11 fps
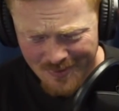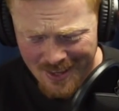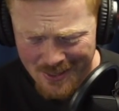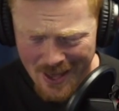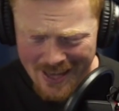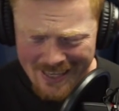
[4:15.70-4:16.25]

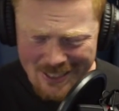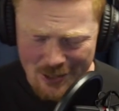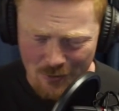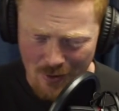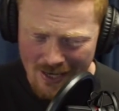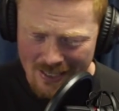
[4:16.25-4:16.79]
that is the
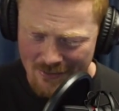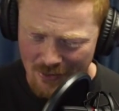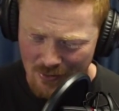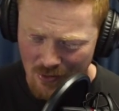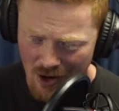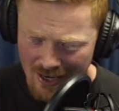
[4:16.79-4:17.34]
ranks for the
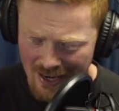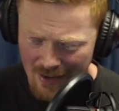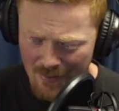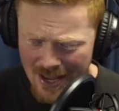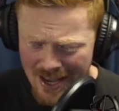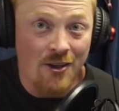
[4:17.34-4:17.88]
right arm.
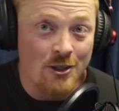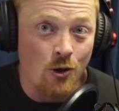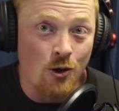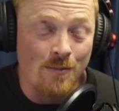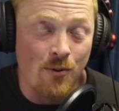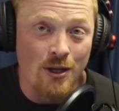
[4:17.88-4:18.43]
Other
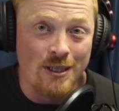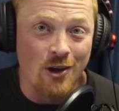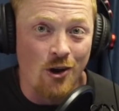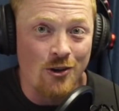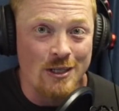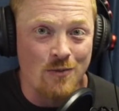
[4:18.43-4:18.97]
talking points
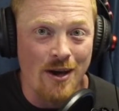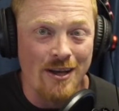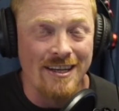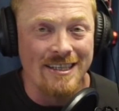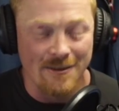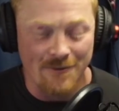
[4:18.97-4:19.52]
on this one
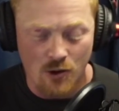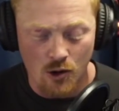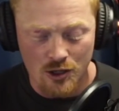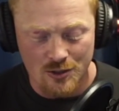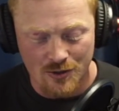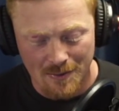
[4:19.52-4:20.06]
is, of
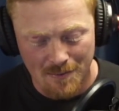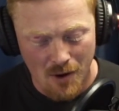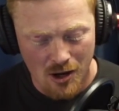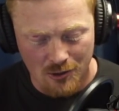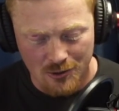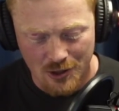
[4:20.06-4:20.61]
course, the
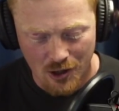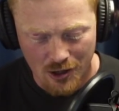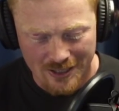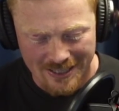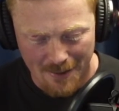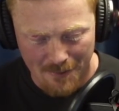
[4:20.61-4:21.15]
Michael
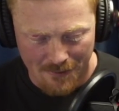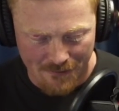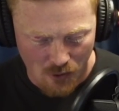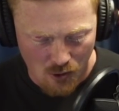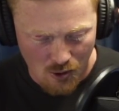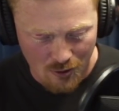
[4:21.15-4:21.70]
Todd number
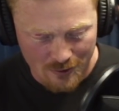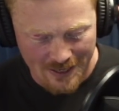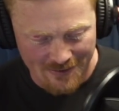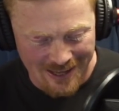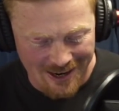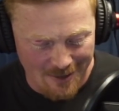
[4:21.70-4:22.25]
4,
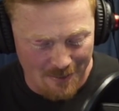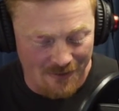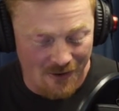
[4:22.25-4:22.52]
Devin Larratt number